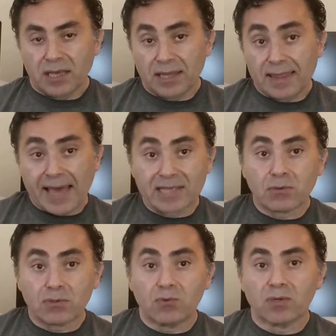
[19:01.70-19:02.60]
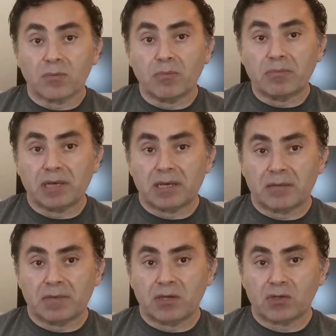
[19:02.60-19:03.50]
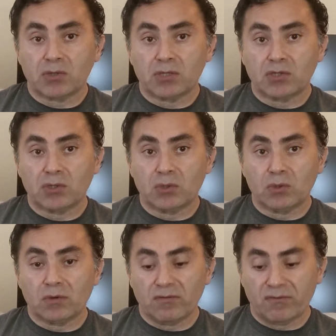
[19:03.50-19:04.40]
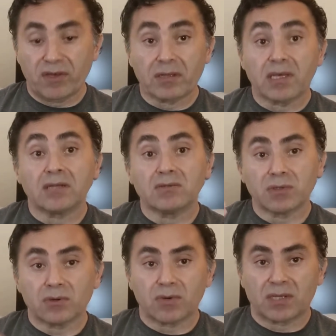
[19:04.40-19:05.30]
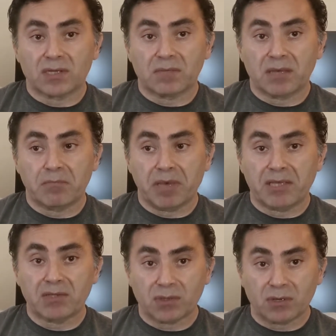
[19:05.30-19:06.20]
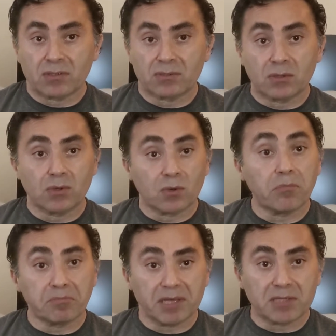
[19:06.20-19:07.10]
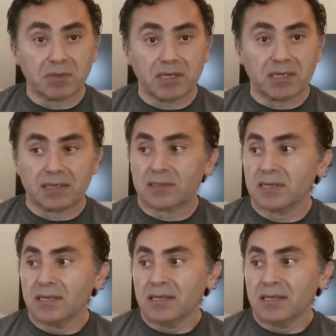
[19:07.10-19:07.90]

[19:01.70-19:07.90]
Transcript: And then that's what you want to make sure that you fill into your resume based on your experience.